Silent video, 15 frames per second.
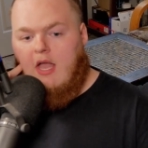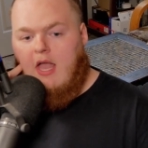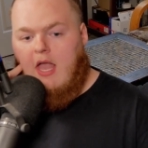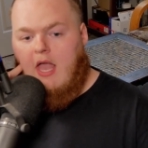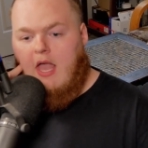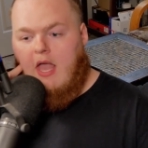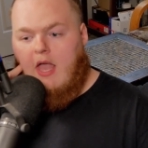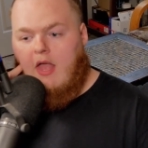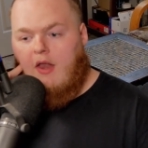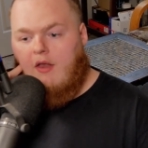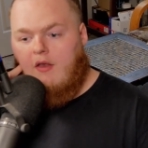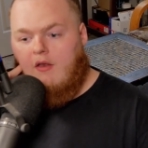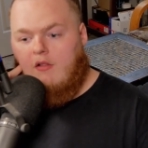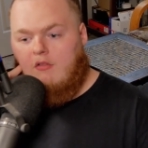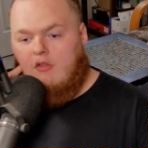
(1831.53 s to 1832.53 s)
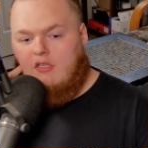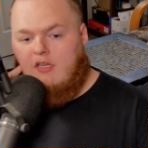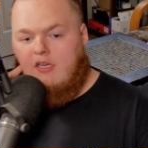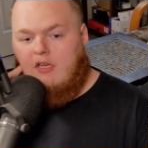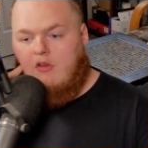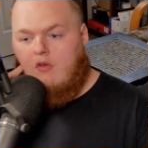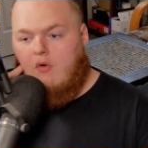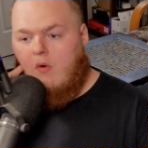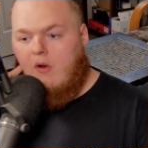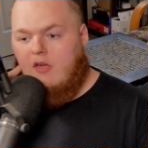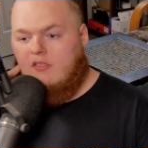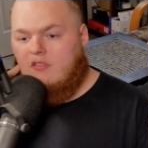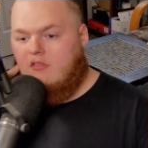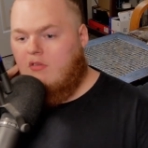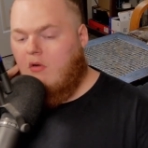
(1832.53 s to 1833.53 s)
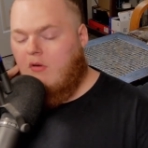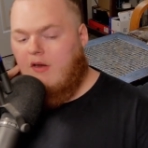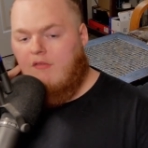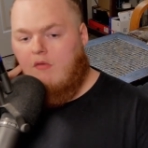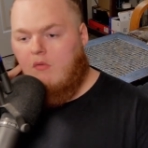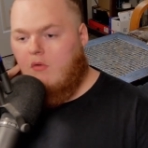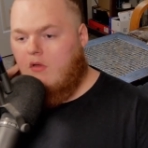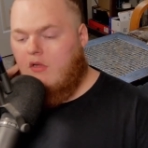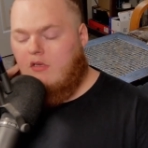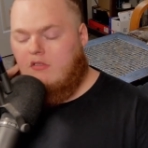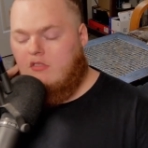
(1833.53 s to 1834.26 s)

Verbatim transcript: and looked at Itadori and just told everyone,